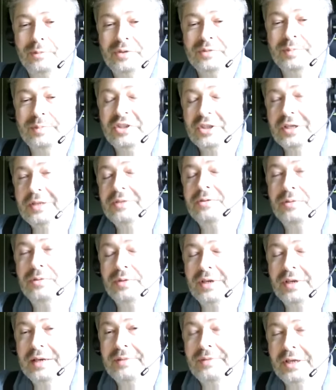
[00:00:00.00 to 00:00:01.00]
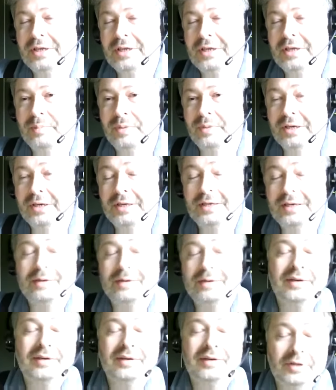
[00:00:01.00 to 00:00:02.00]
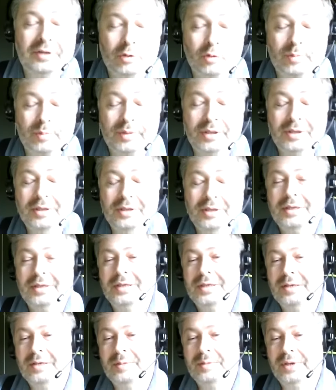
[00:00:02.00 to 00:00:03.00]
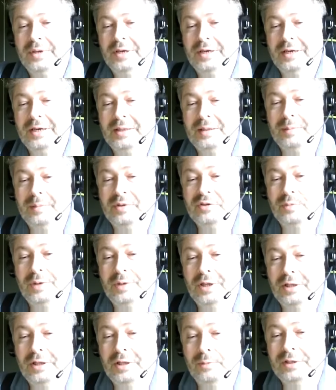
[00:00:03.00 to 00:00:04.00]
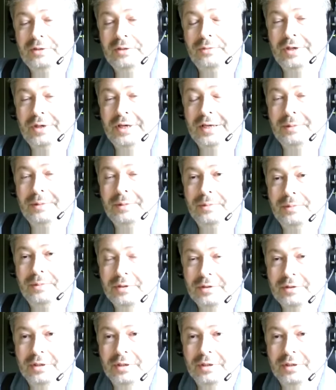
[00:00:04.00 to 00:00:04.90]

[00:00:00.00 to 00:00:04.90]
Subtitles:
With Magento, you have a company, and now you have Adobe behind them as well, a well-renowned